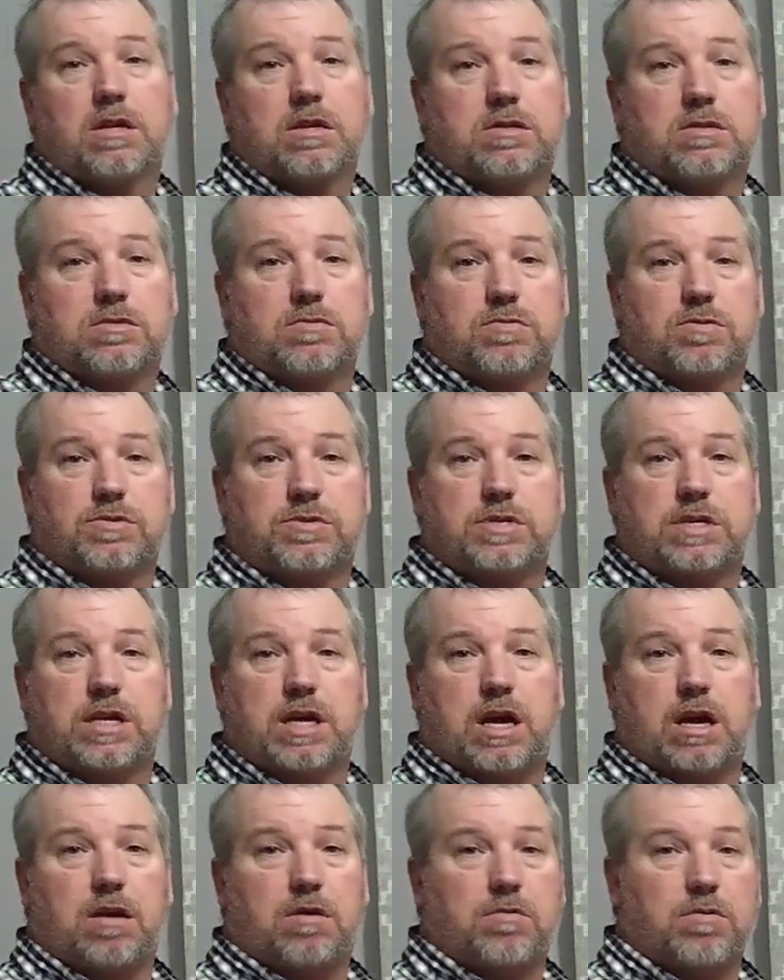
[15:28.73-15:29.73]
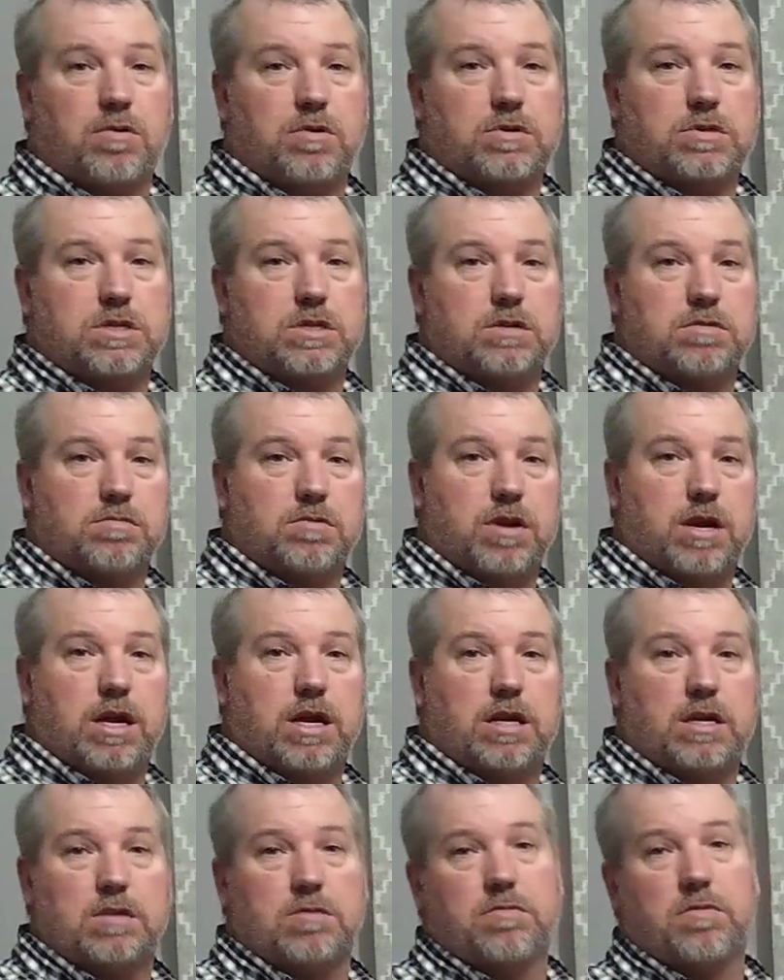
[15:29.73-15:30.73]
So we'll see how it works in the
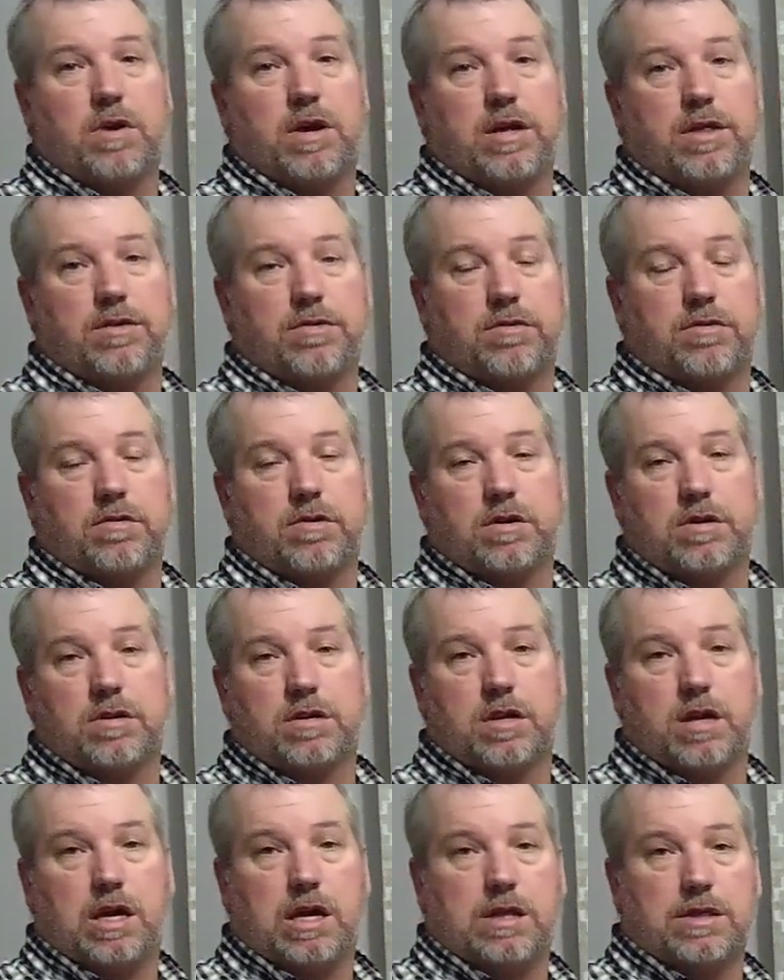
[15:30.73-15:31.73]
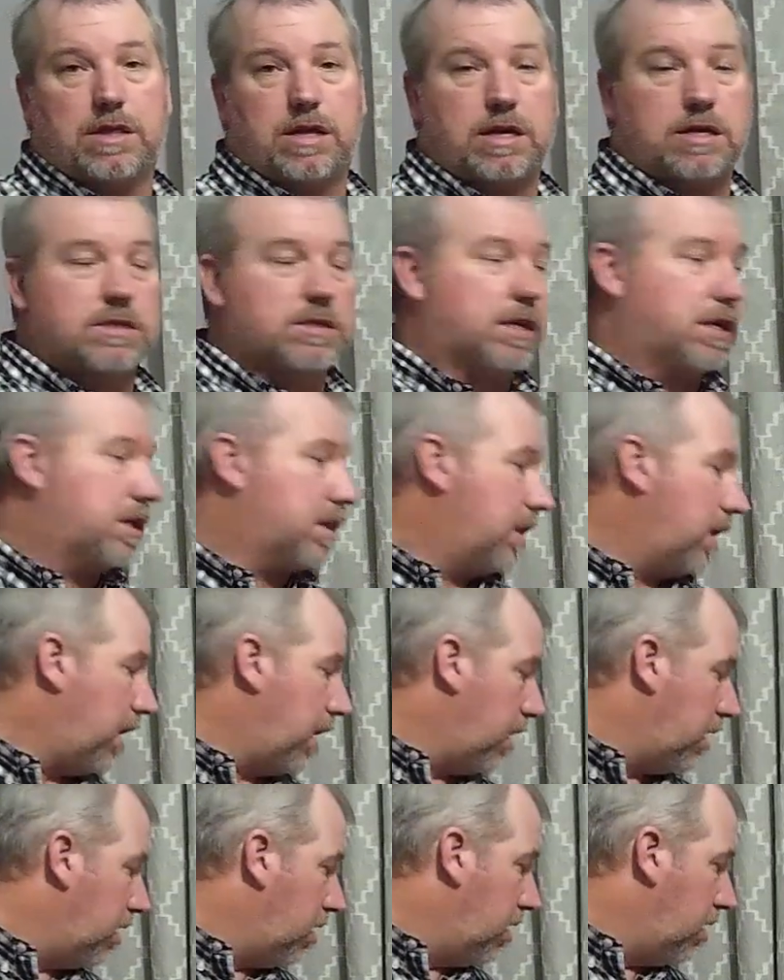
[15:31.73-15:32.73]
rain, the weather, and things like
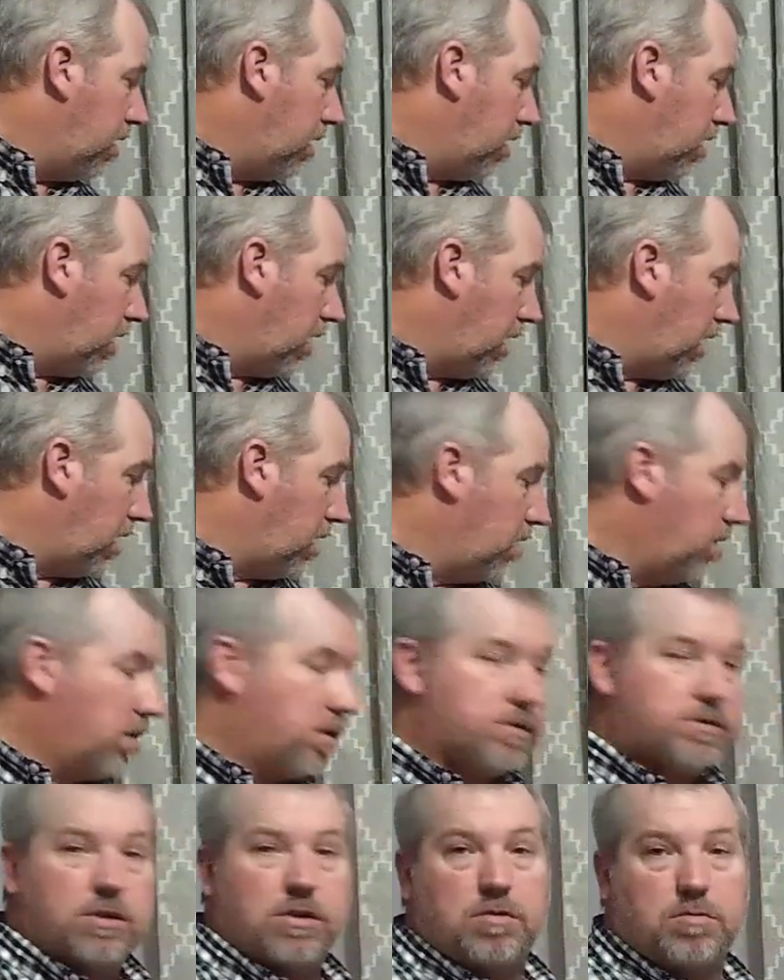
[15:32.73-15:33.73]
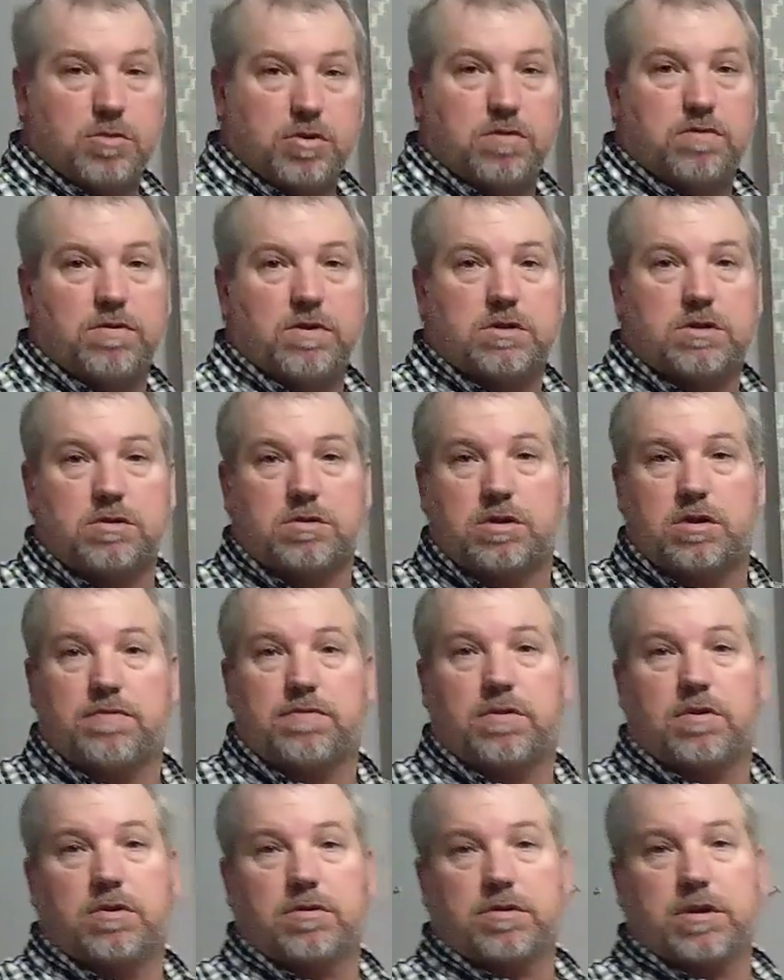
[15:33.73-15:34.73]
that. And also moving it to
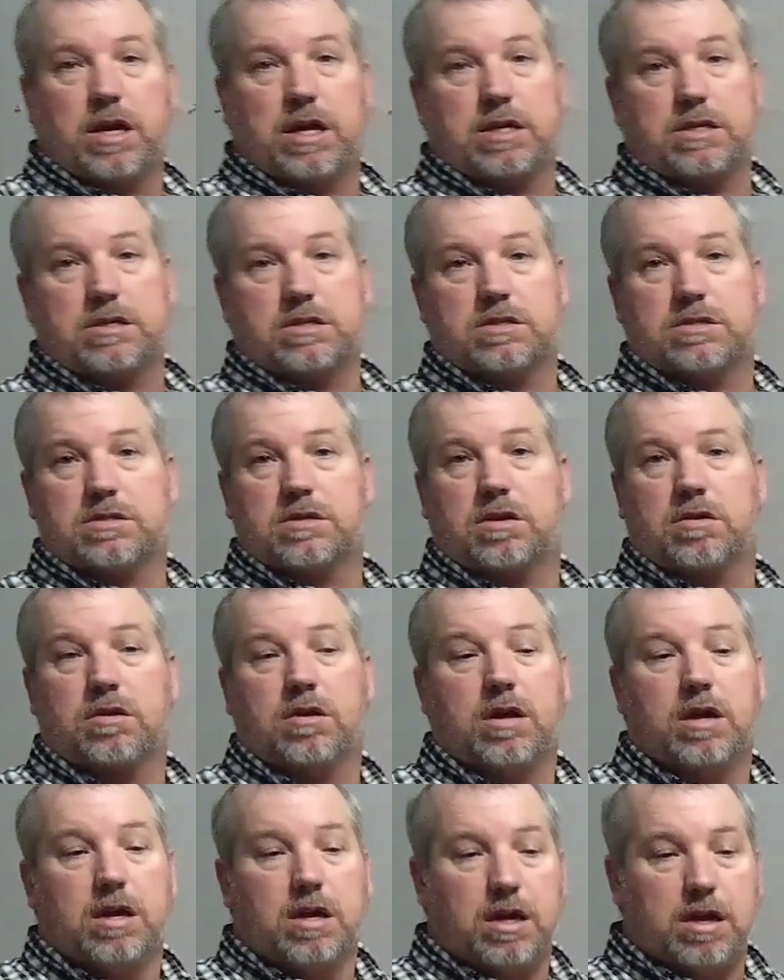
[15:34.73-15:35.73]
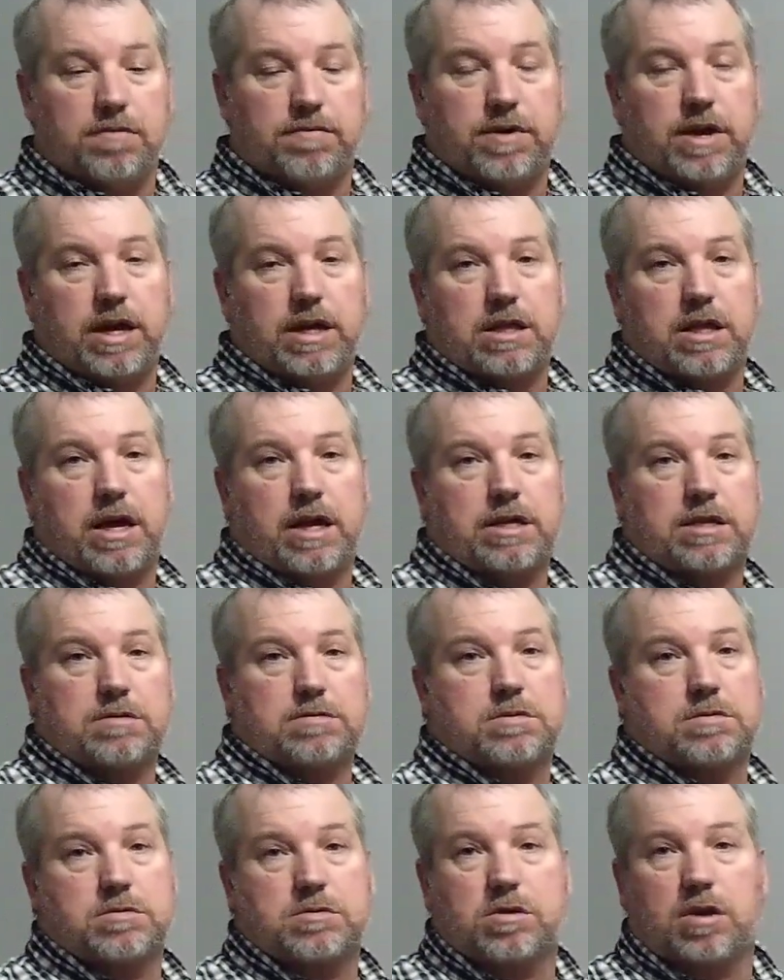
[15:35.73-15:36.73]
different locations. So if you ain't liked and
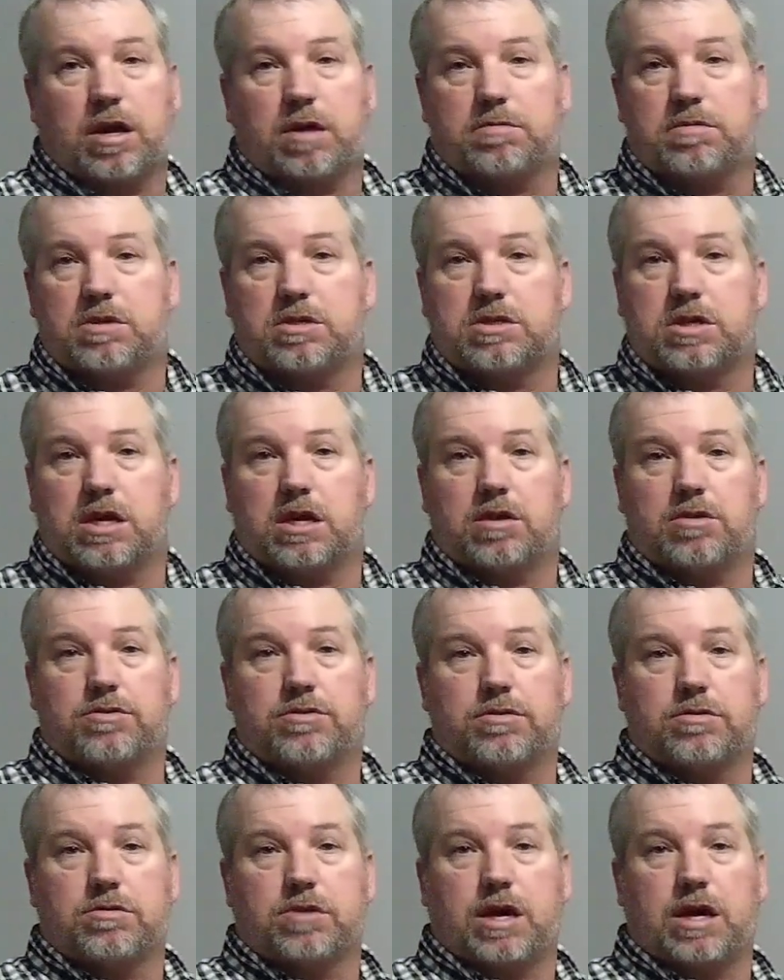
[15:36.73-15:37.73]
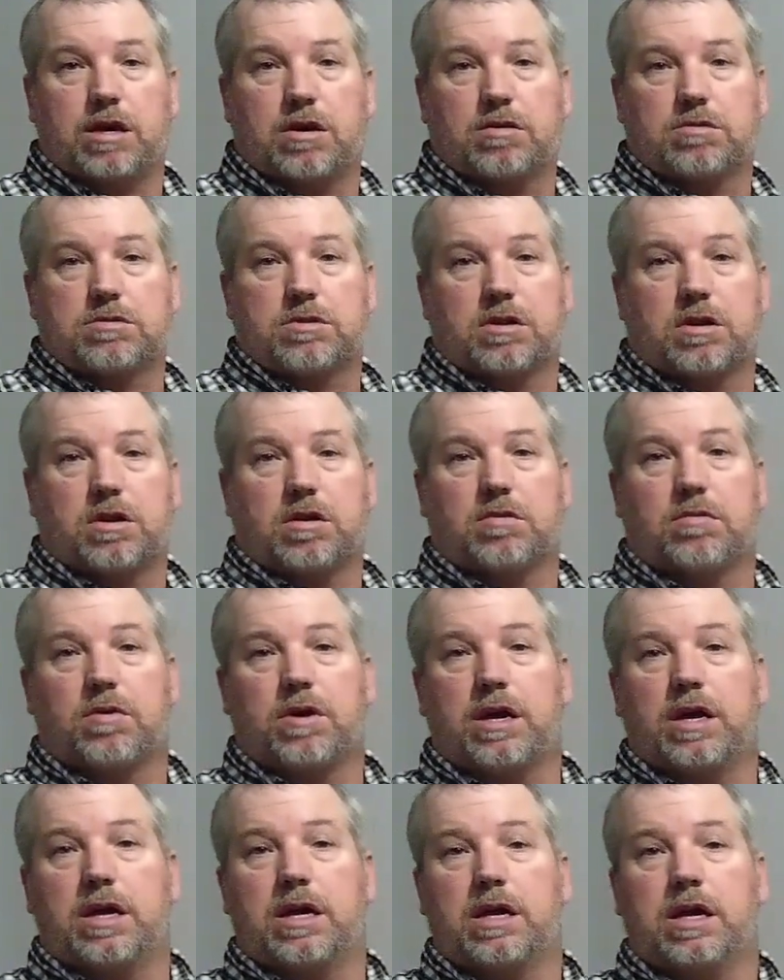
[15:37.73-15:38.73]
subscribed to the channel, do that. It goes a long
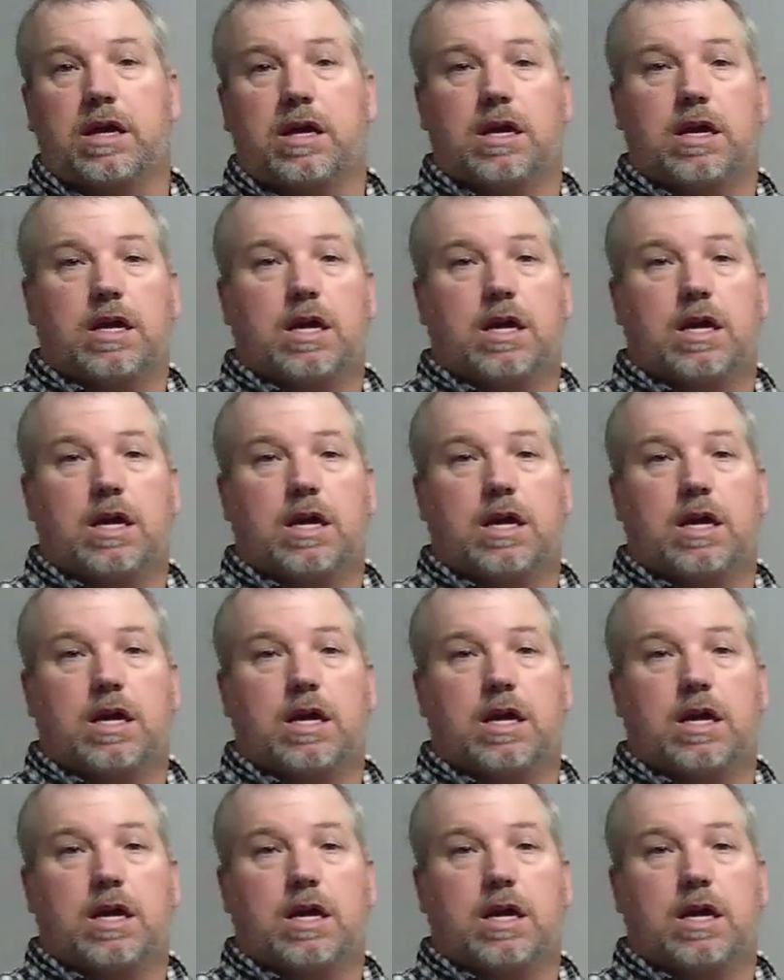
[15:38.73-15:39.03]
way.